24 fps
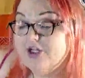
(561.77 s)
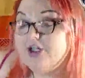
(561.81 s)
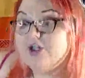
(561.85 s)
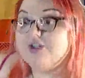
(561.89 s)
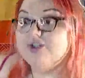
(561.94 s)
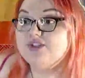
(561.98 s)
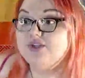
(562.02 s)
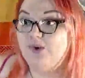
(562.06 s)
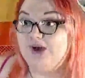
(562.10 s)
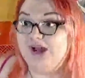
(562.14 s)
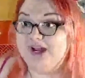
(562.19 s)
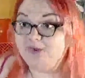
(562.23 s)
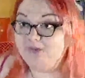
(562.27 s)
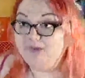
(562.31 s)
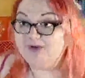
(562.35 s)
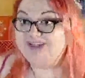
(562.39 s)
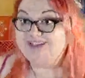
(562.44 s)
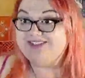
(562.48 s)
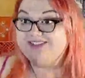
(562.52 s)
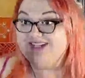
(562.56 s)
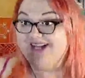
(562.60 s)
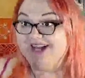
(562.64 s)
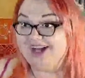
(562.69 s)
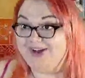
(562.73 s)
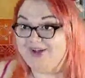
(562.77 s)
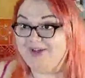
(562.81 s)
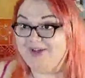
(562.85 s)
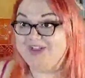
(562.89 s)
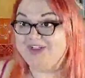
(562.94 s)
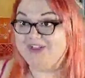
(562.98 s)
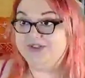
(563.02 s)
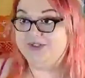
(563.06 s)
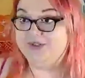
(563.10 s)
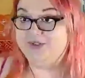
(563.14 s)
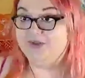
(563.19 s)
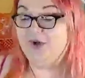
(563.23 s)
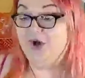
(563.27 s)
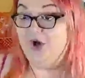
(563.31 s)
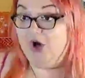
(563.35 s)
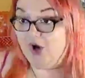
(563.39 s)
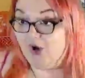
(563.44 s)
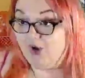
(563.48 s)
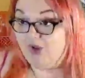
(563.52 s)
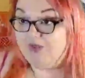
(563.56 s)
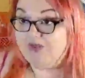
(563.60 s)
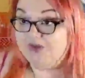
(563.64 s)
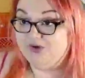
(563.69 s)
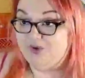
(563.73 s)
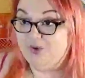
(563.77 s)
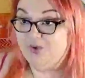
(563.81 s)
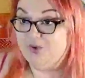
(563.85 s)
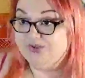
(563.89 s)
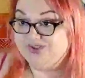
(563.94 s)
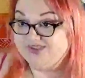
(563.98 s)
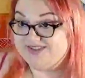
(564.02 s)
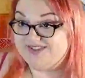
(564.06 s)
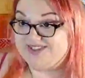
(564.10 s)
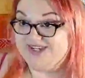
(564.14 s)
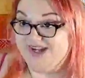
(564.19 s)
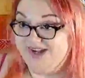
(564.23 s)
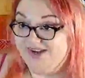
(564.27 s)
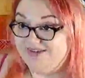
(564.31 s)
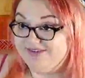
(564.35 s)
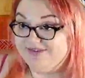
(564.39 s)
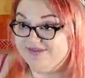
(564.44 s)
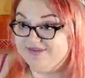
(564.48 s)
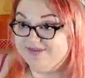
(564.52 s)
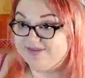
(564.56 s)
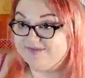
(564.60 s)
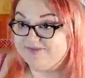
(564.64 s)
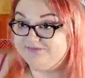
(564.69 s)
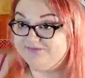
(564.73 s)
So I want to tell you all the cool stuff